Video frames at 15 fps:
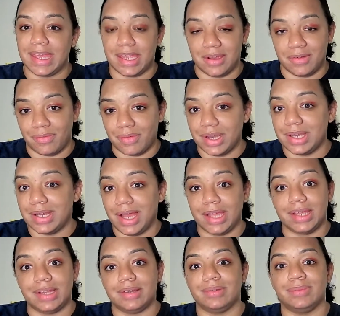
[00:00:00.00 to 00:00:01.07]
Every
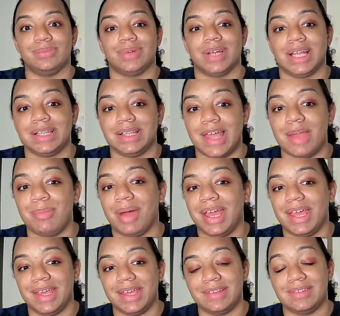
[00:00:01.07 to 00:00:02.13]
night when I lay my
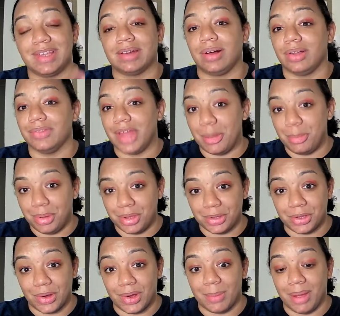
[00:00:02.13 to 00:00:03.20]
head down on that
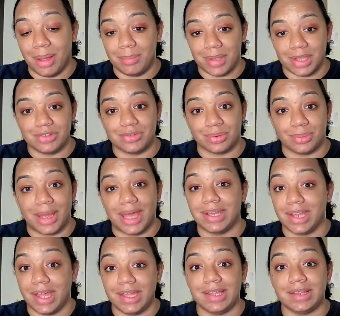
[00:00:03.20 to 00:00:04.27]
pillow in my bedroom at
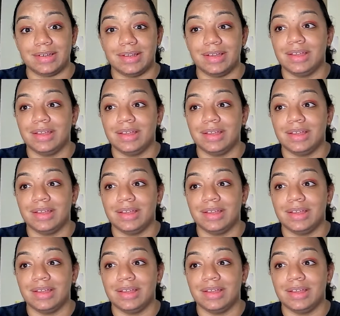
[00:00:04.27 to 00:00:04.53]
night